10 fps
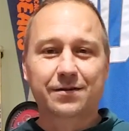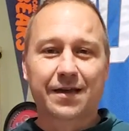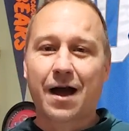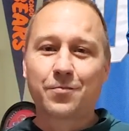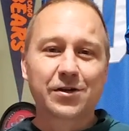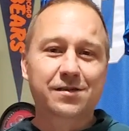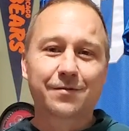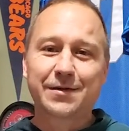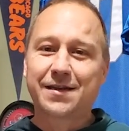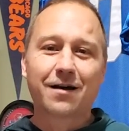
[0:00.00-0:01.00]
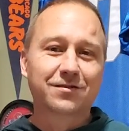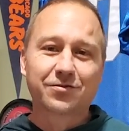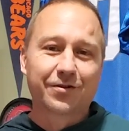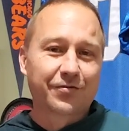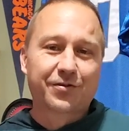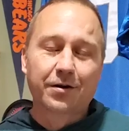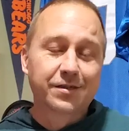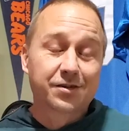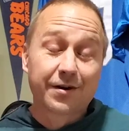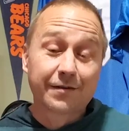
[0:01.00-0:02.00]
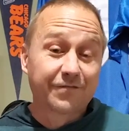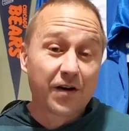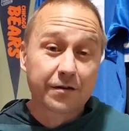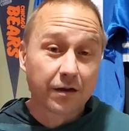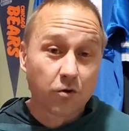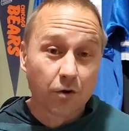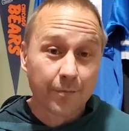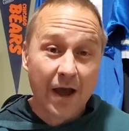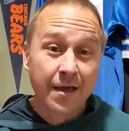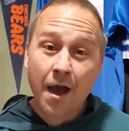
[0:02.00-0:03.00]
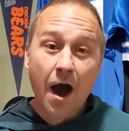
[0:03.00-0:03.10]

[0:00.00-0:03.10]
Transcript: The Cowboys could be down to their third string fucking quarterback.